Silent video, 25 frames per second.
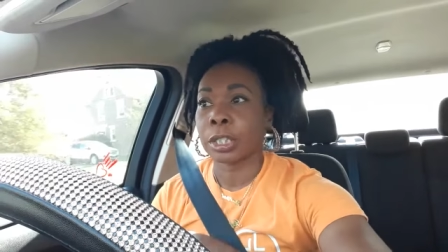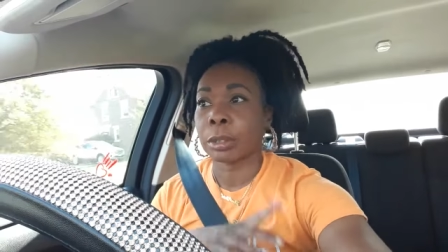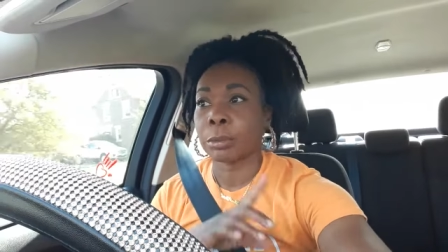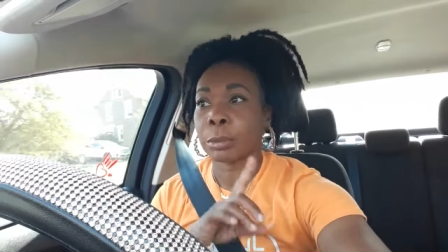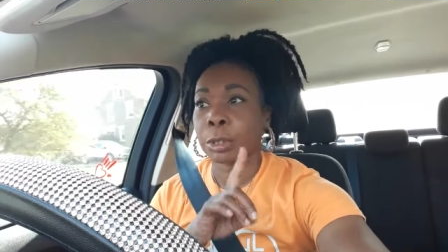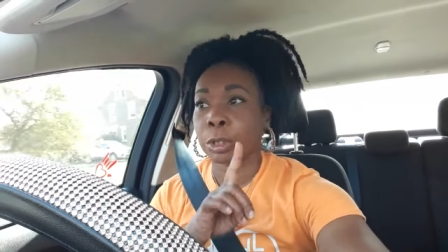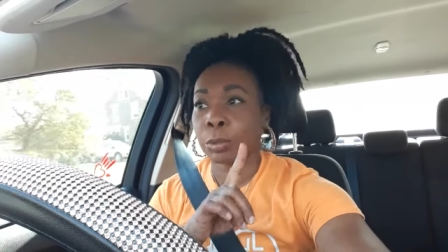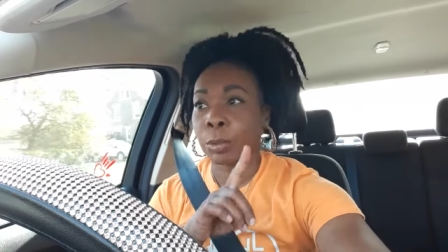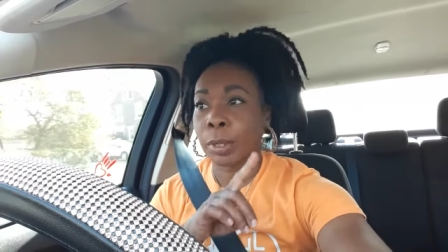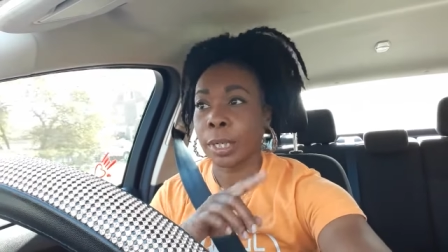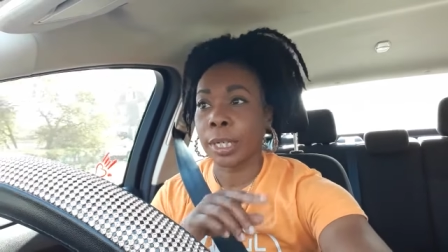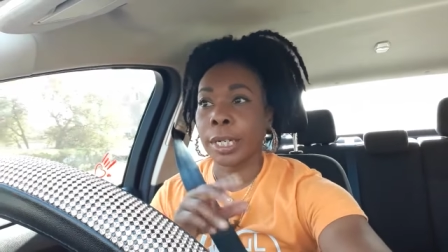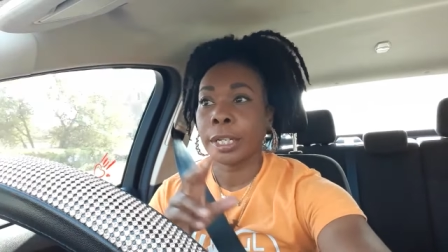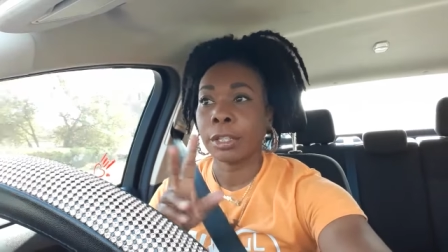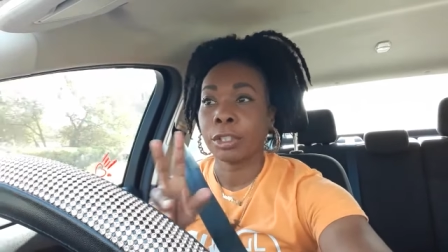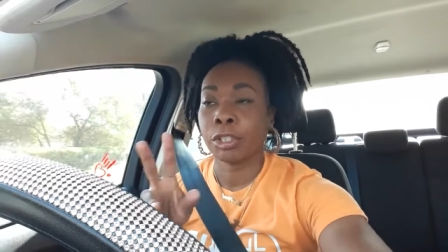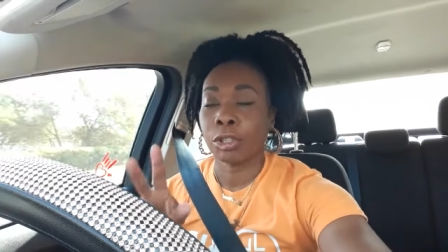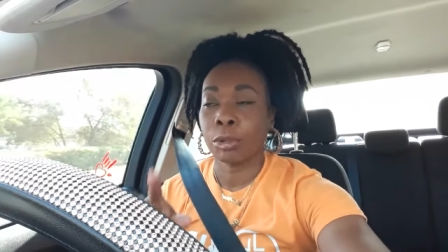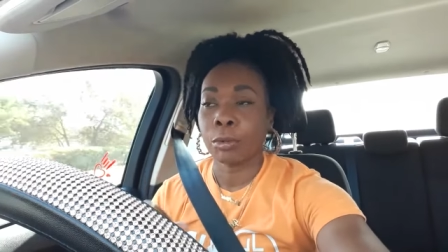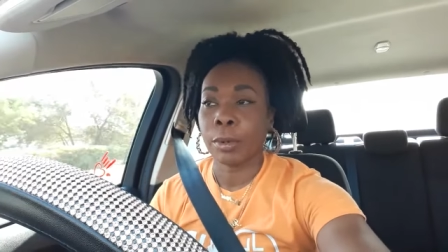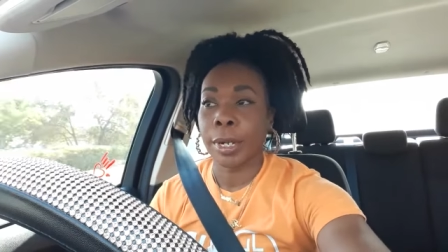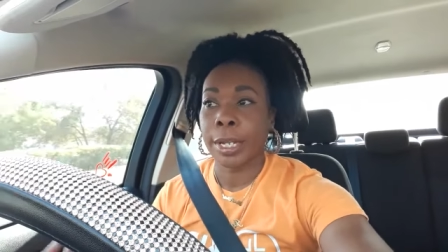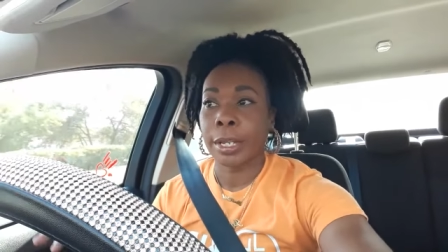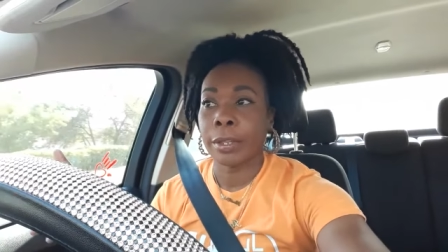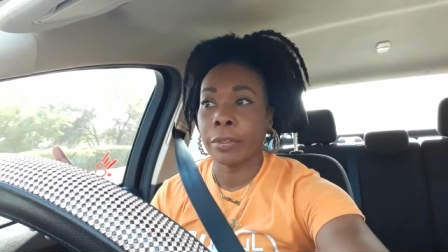It was 1A,
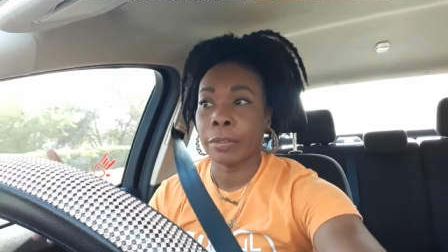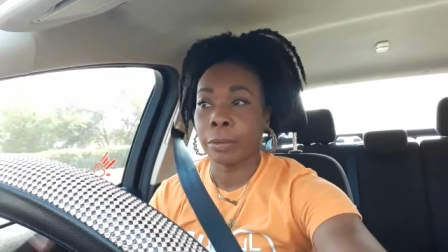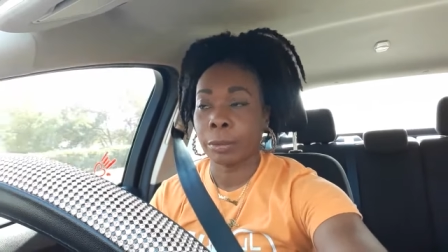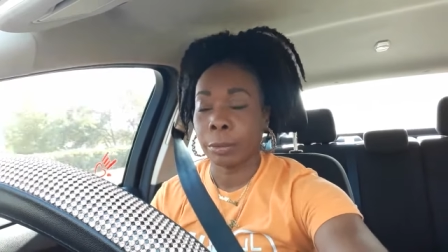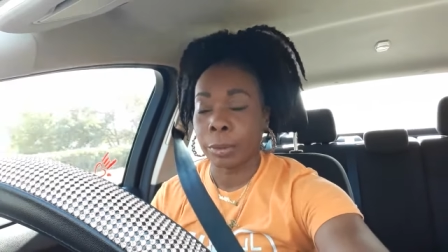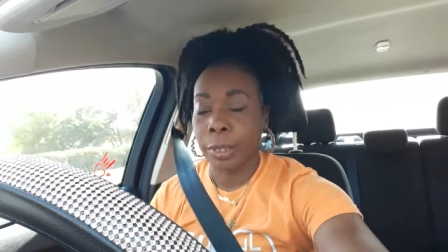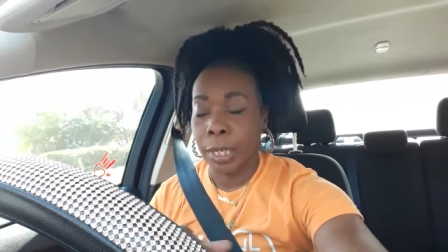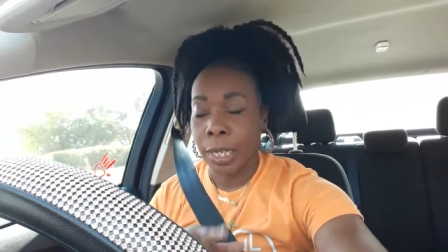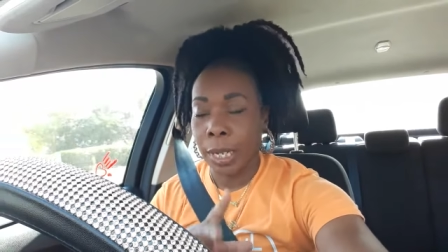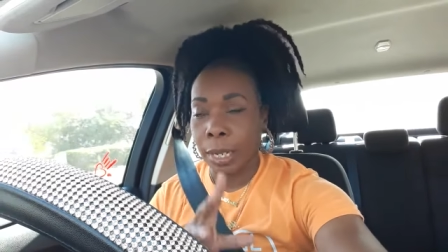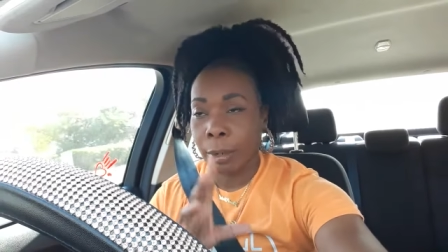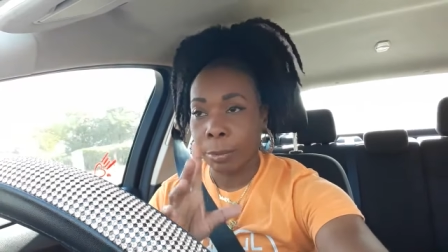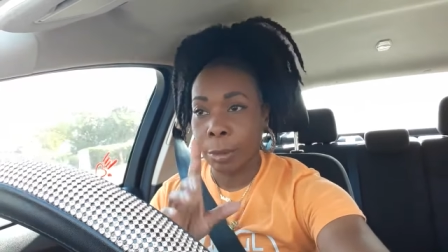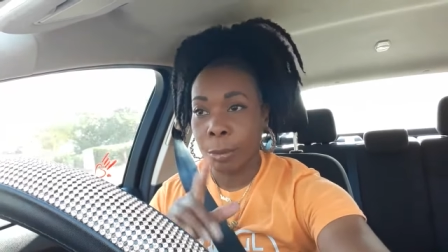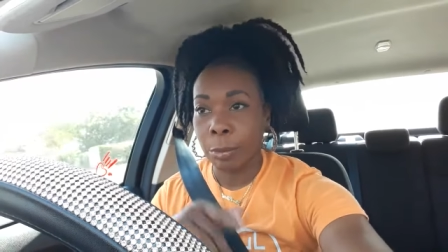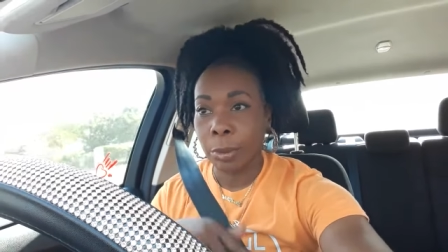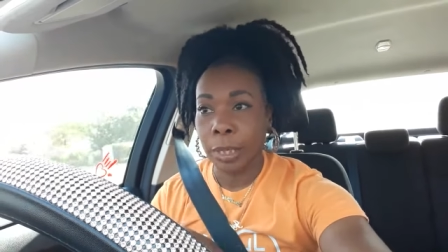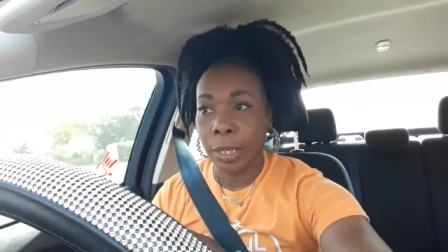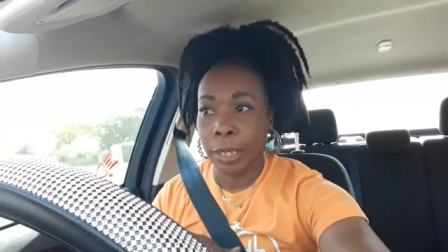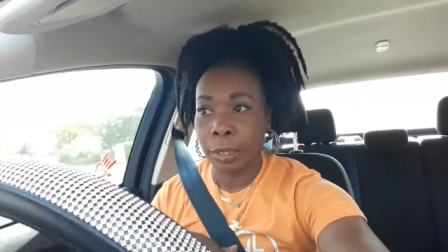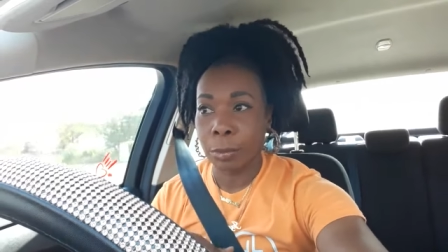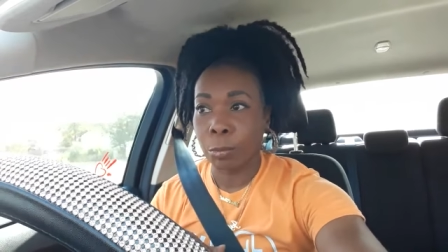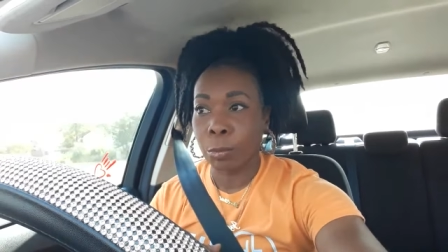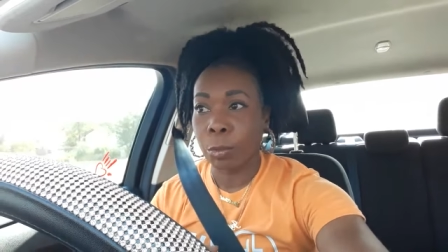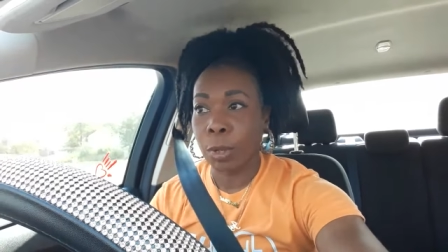2A, and 3A. We were
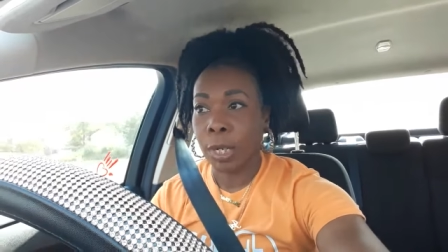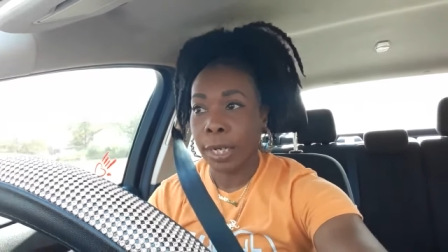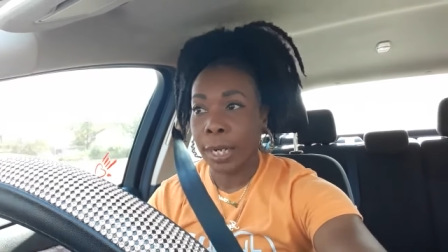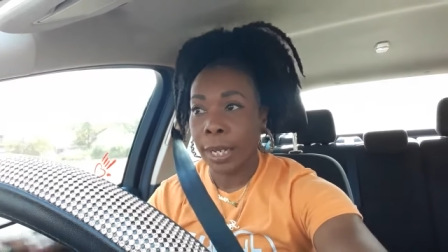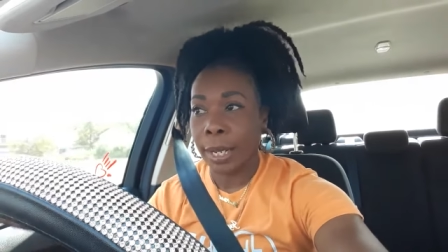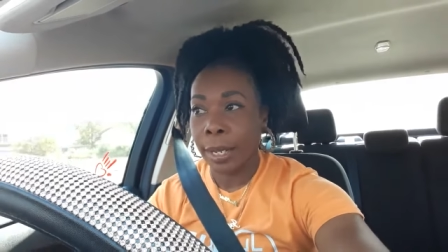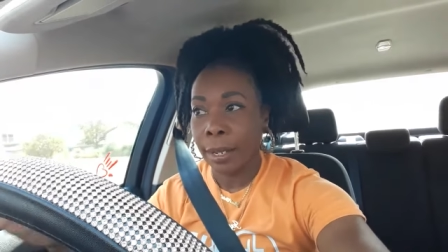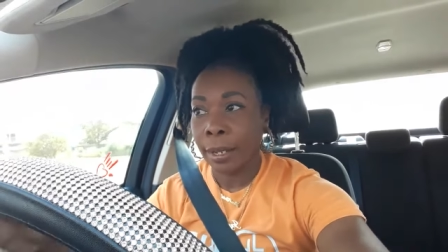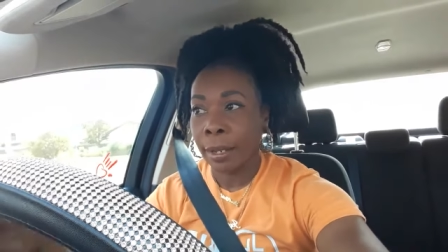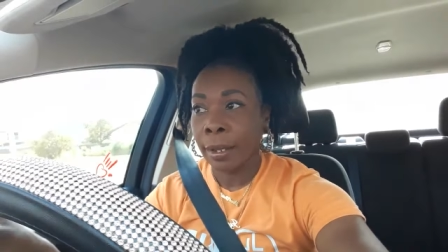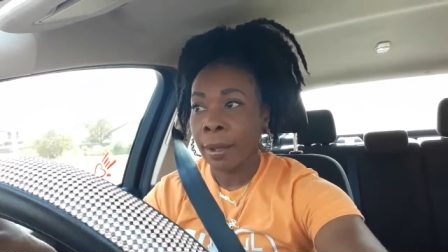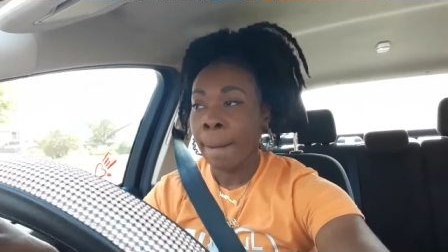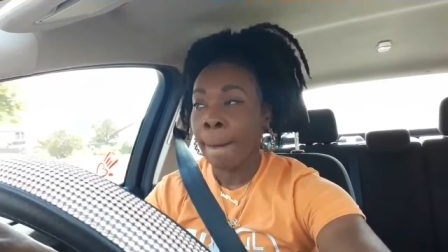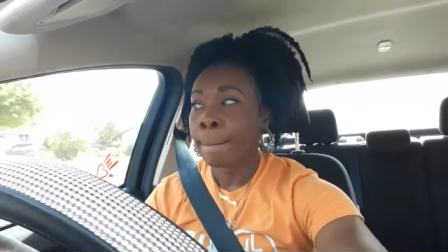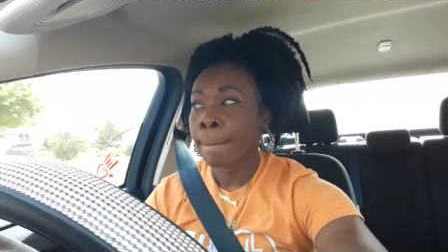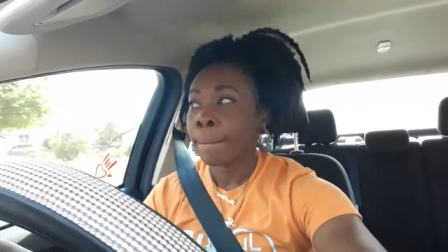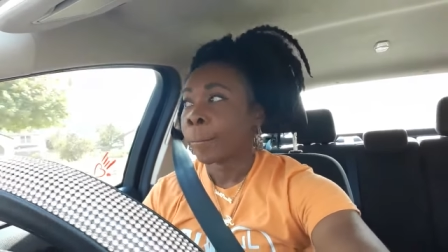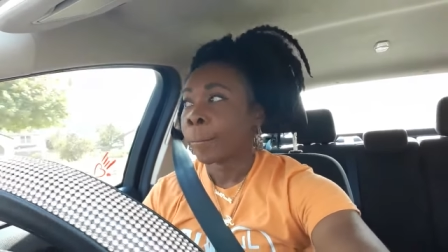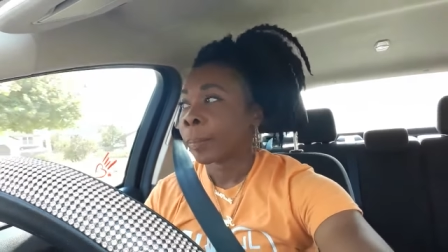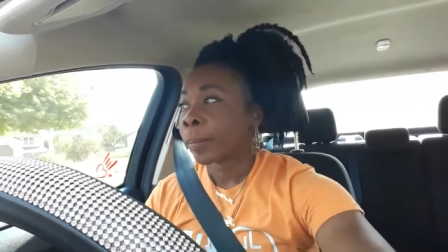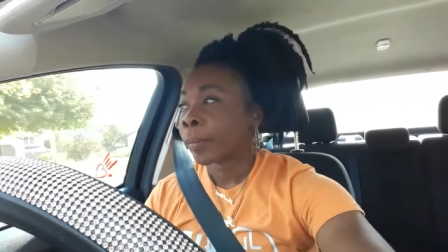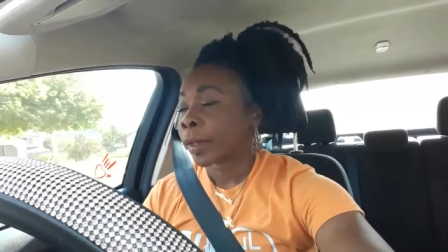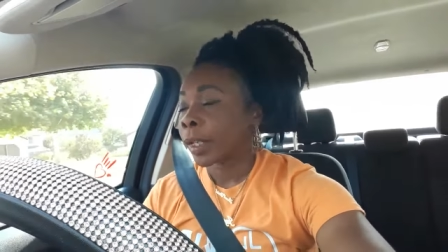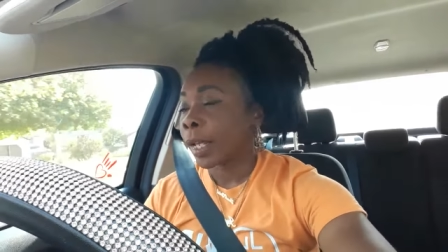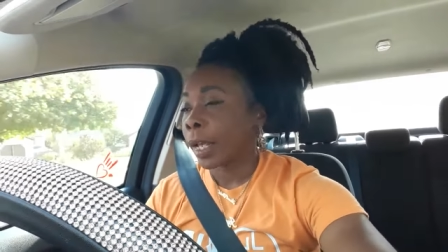in
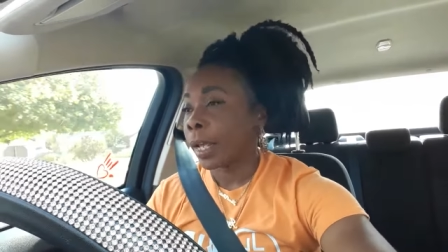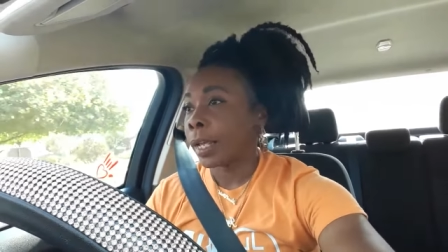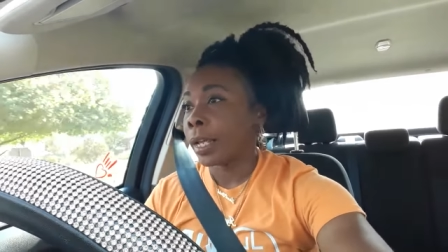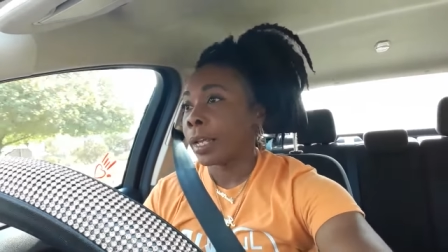1A.